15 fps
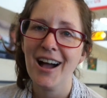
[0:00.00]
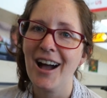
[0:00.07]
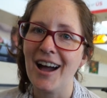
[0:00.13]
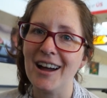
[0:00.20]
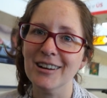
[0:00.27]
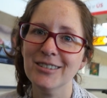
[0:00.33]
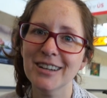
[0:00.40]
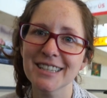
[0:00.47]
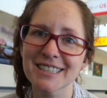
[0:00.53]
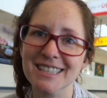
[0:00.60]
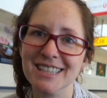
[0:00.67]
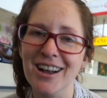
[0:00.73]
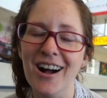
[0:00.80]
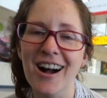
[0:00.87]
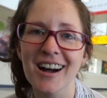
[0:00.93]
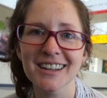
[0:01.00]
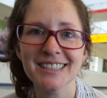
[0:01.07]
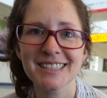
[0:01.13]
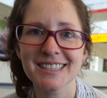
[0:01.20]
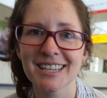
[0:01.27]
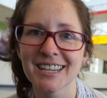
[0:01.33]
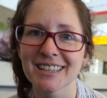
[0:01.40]
I was
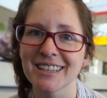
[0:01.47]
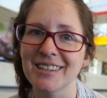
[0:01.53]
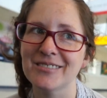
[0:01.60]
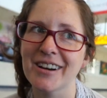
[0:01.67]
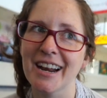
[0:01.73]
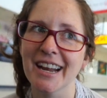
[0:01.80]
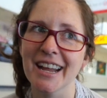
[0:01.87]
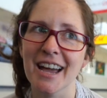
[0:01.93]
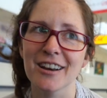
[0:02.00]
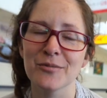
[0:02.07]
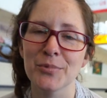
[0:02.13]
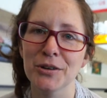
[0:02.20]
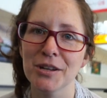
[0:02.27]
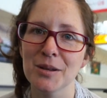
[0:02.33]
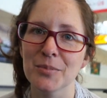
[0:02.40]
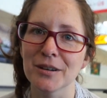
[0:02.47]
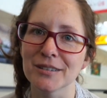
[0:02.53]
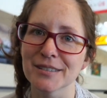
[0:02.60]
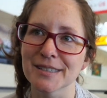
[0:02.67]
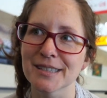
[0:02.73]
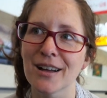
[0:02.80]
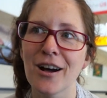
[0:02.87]
constantly running out of
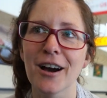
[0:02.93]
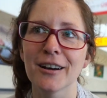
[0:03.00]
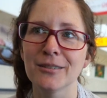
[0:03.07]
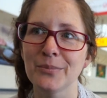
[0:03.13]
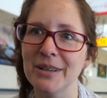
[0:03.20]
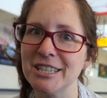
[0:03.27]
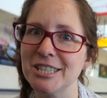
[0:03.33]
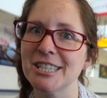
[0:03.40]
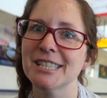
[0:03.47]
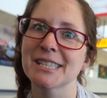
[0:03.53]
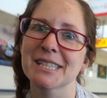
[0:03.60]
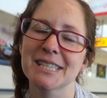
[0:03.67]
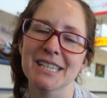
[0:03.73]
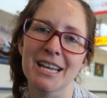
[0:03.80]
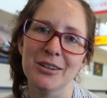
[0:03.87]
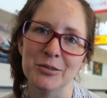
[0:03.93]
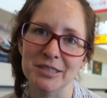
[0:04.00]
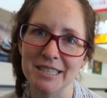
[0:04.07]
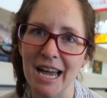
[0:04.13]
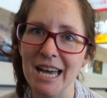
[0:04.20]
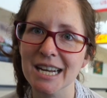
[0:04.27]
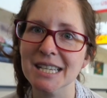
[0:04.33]
Pokeballs on Pidgeys and
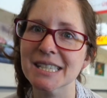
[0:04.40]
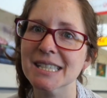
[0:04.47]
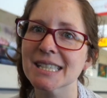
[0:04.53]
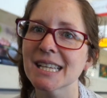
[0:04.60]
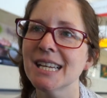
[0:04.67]
Rattatas.